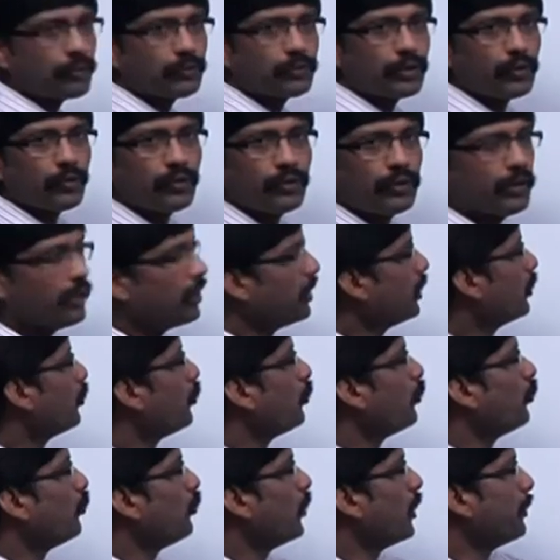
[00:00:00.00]
of the
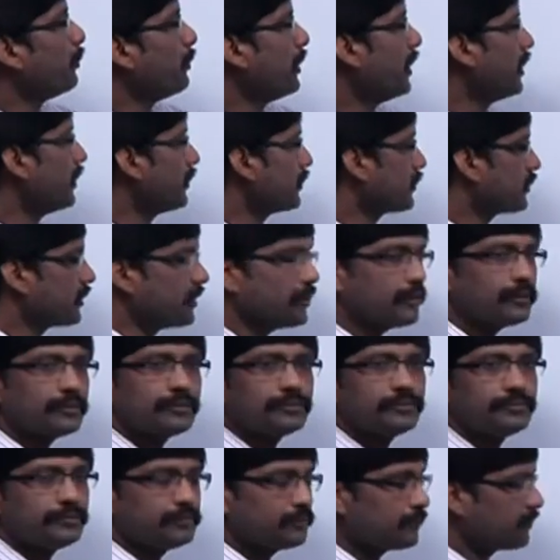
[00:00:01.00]
vibrating string.
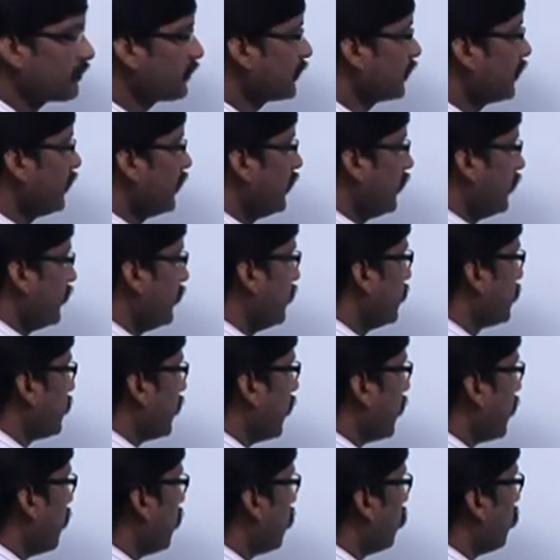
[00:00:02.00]
The
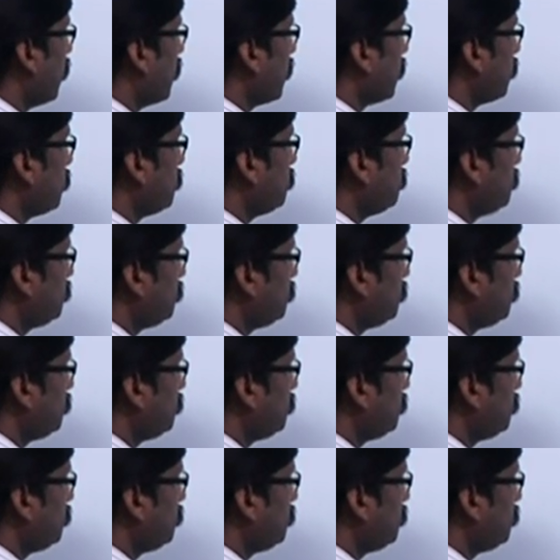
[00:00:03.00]
second one,